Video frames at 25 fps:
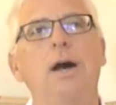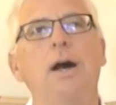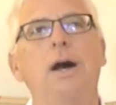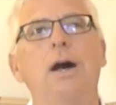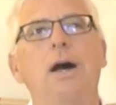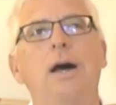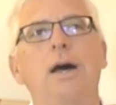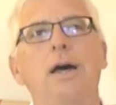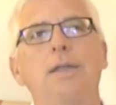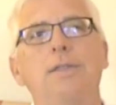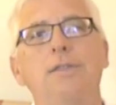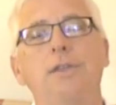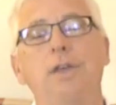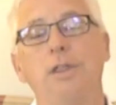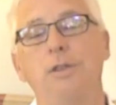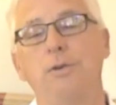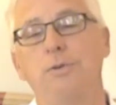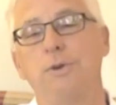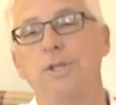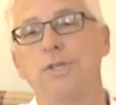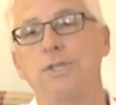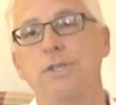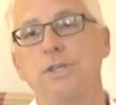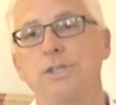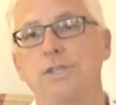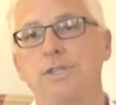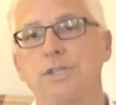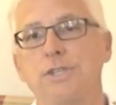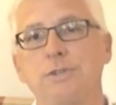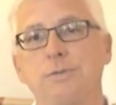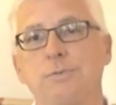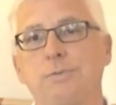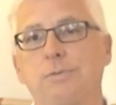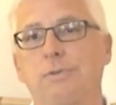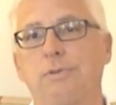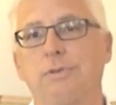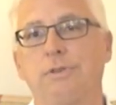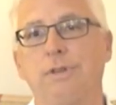Uh, the other reason is
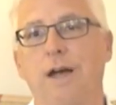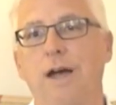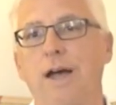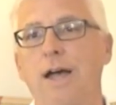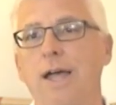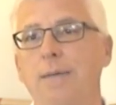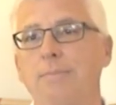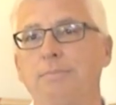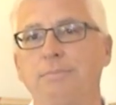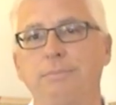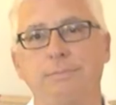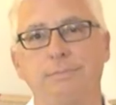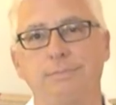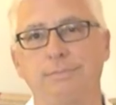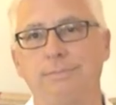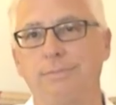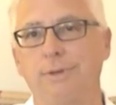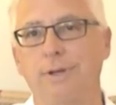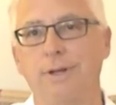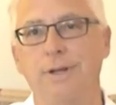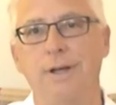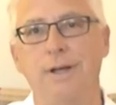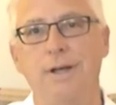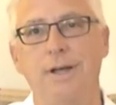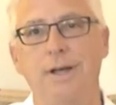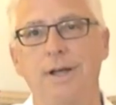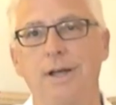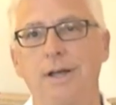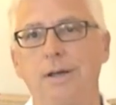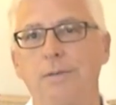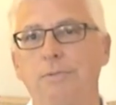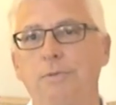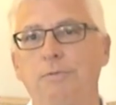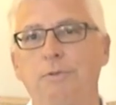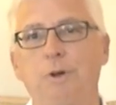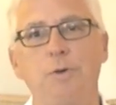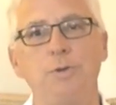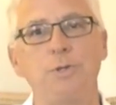just time.
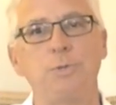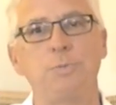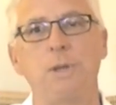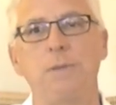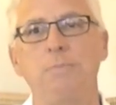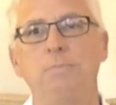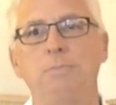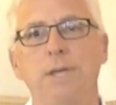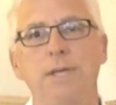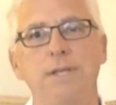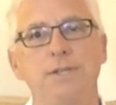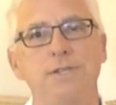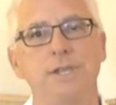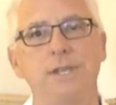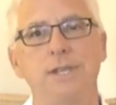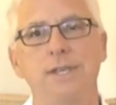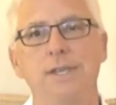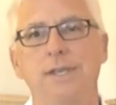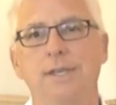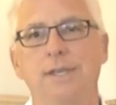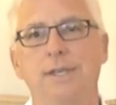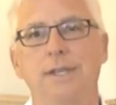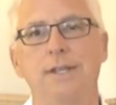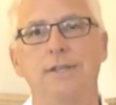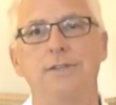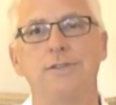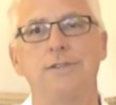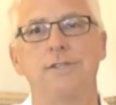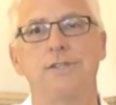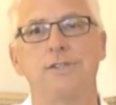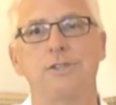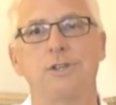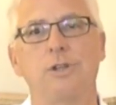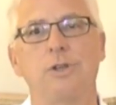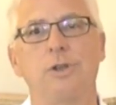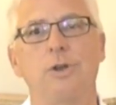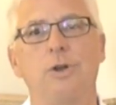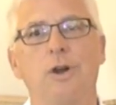Um, I've always been busy. It's
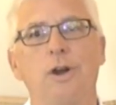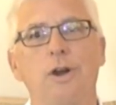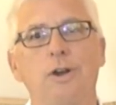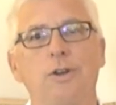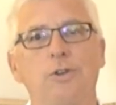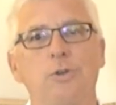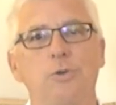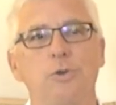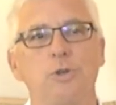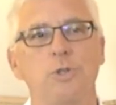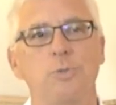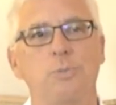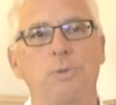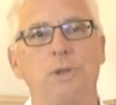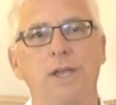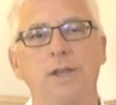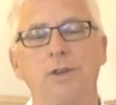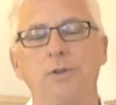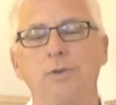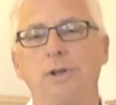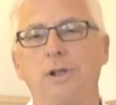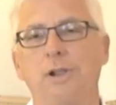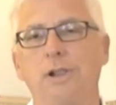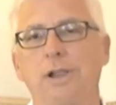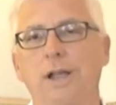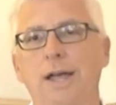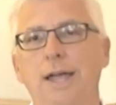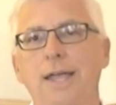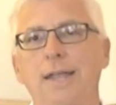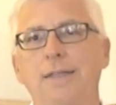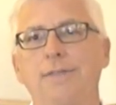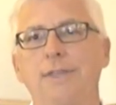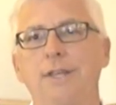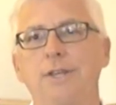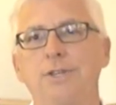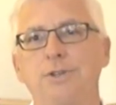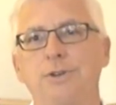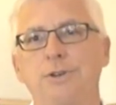it's a little hard to explain to a
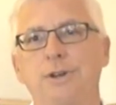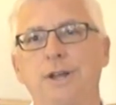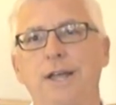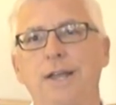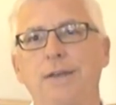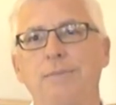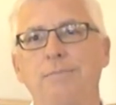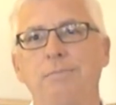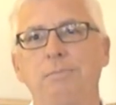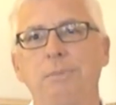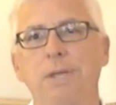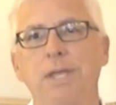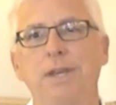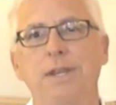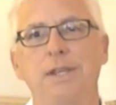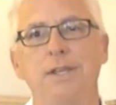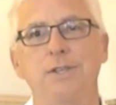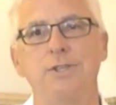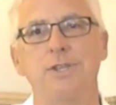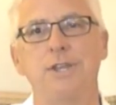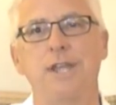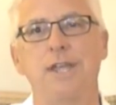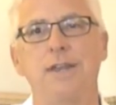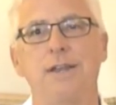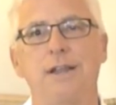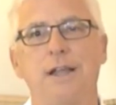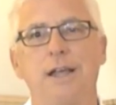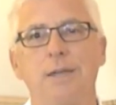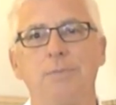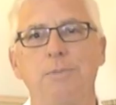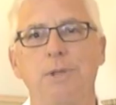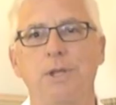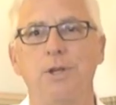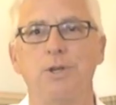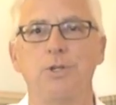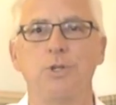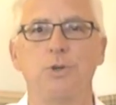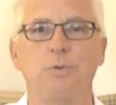client that you're not meeting his deadline
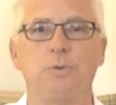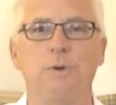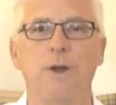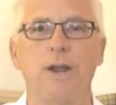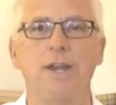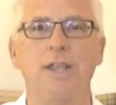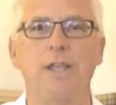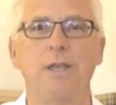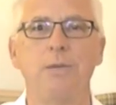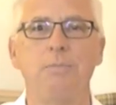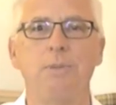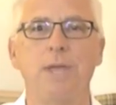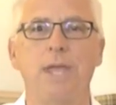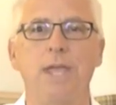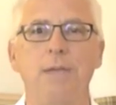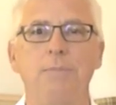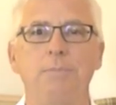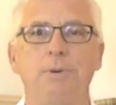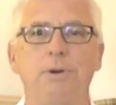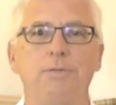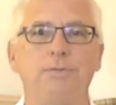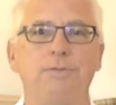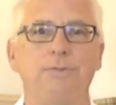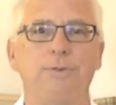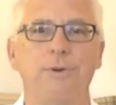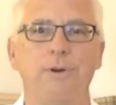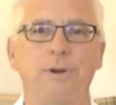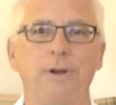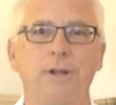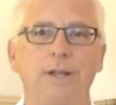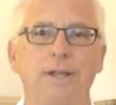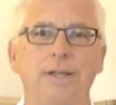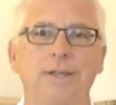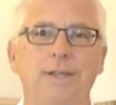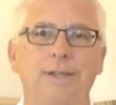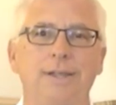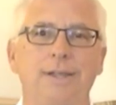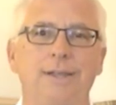because you're writing a paper for.
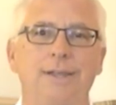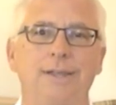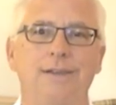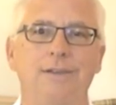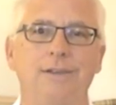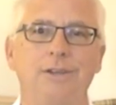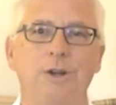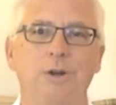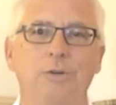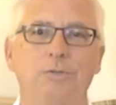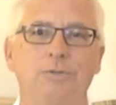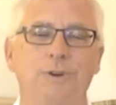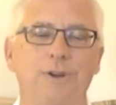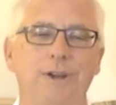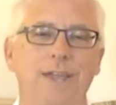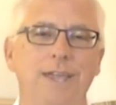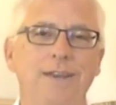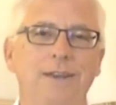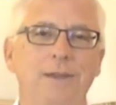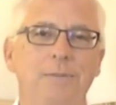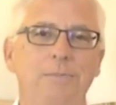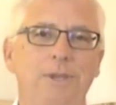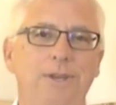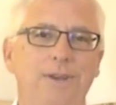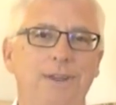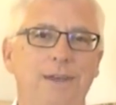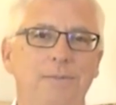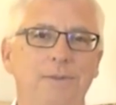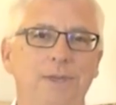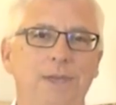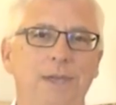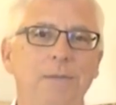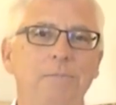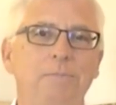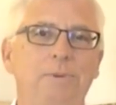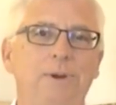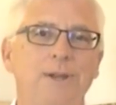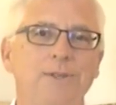Uh, you know, for an
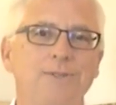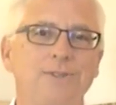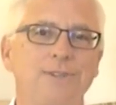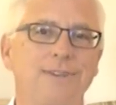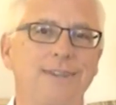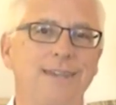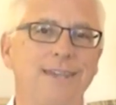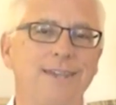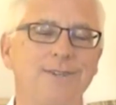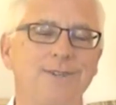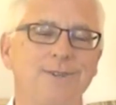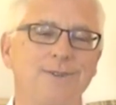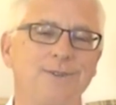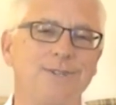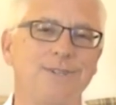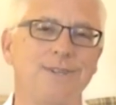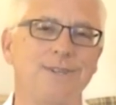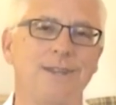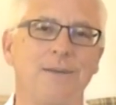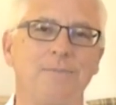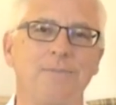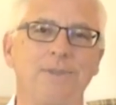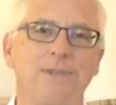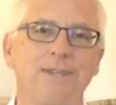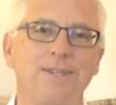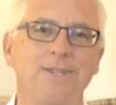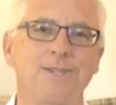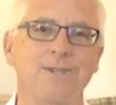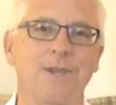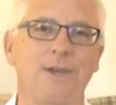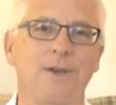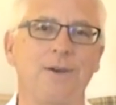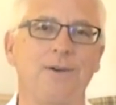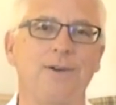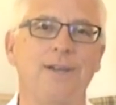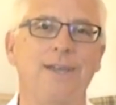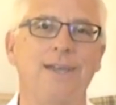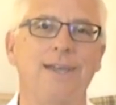AWWA presentation or something.
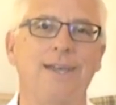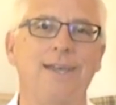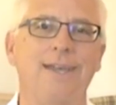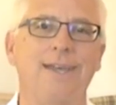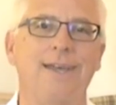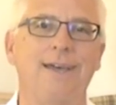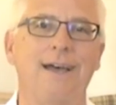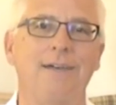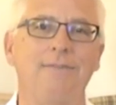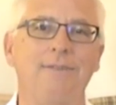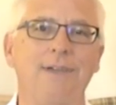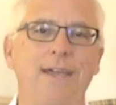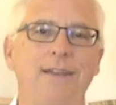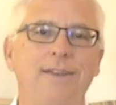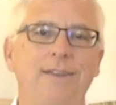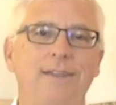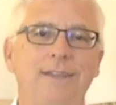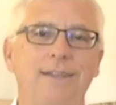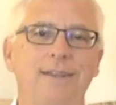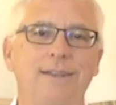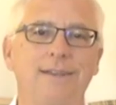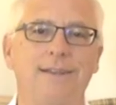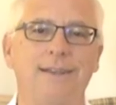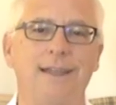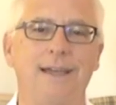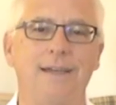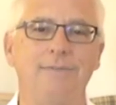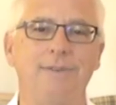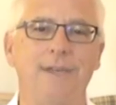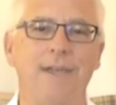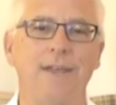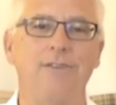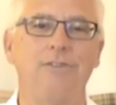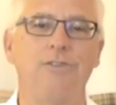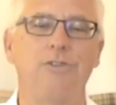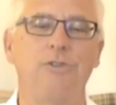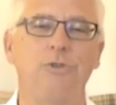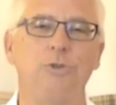So I've had to I've
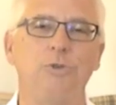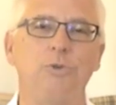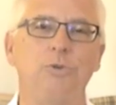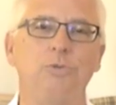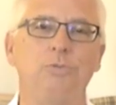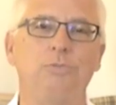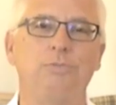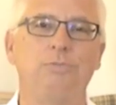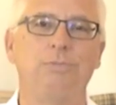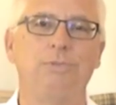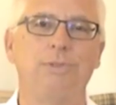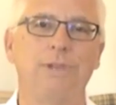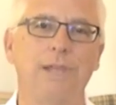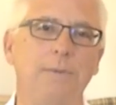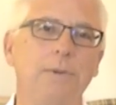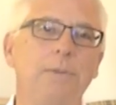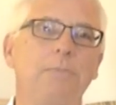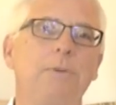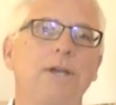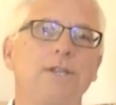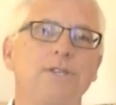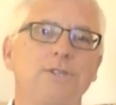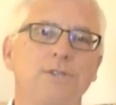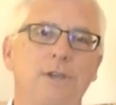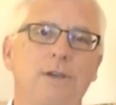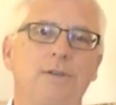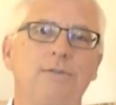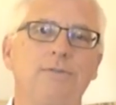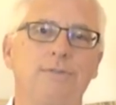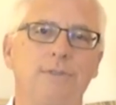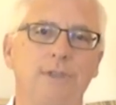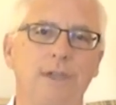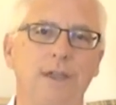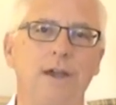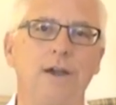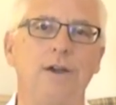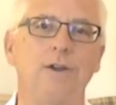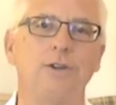had to limit myself
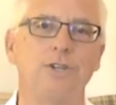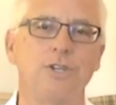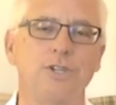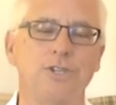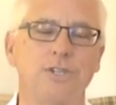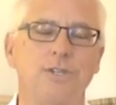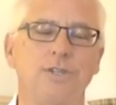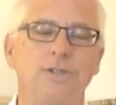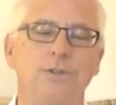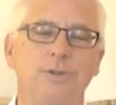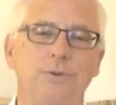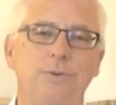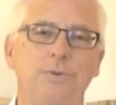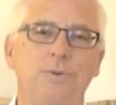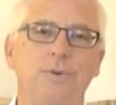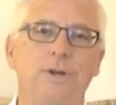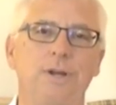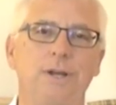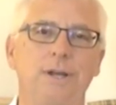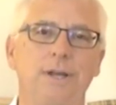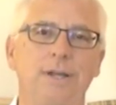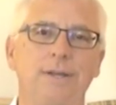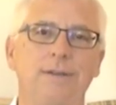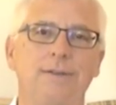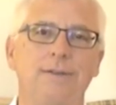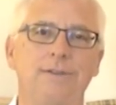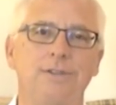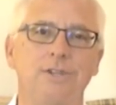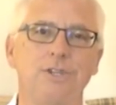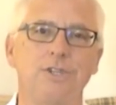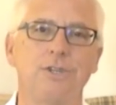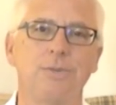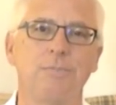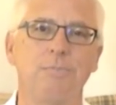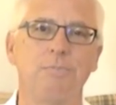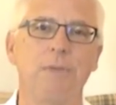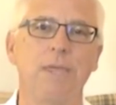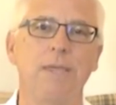there just to uh,
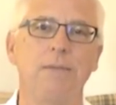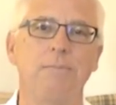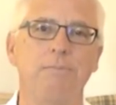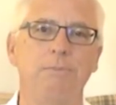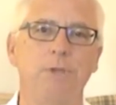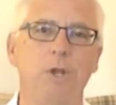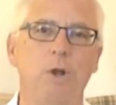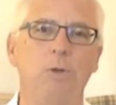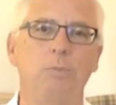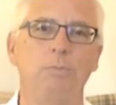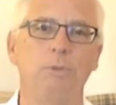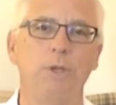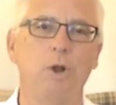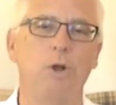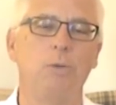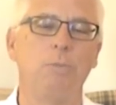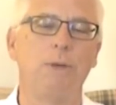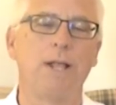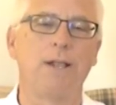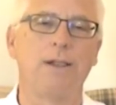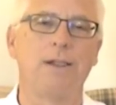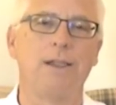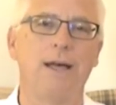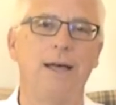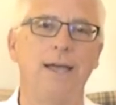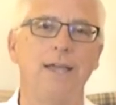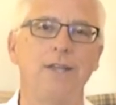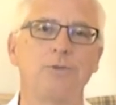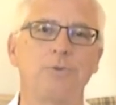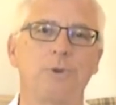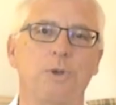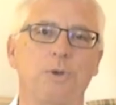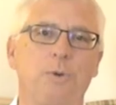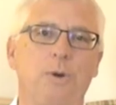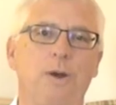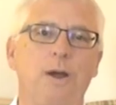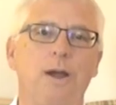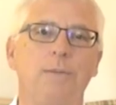just to you know meet all my clients'
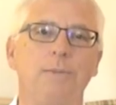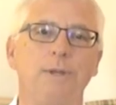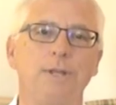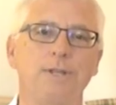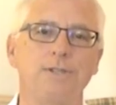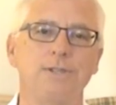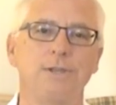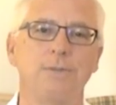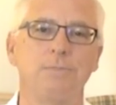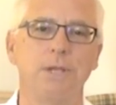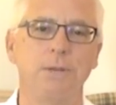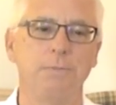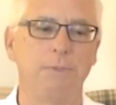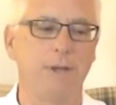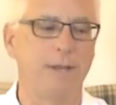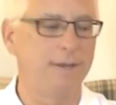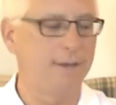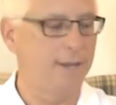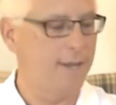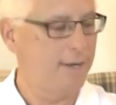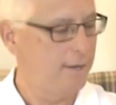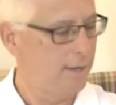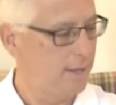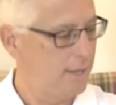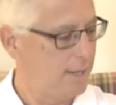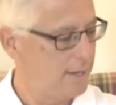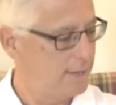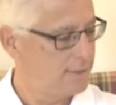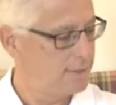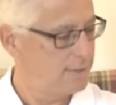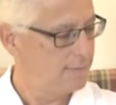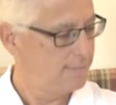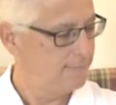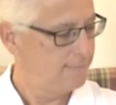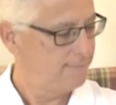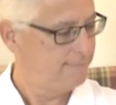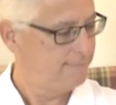requirements and meet my deadlines.